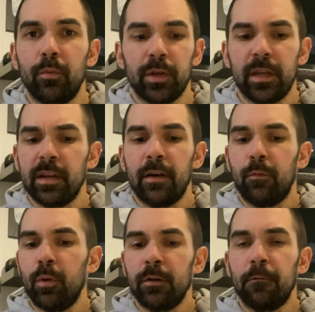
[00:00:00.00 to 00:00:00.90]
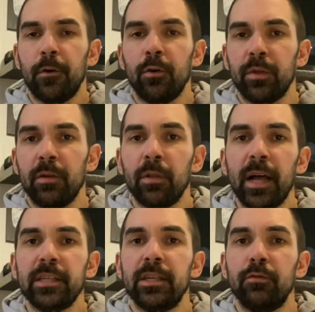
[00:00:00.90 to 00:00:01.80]
We didn't have one fault. They
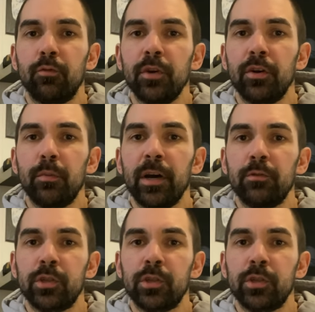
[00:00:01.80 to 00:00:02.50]
lasted really well.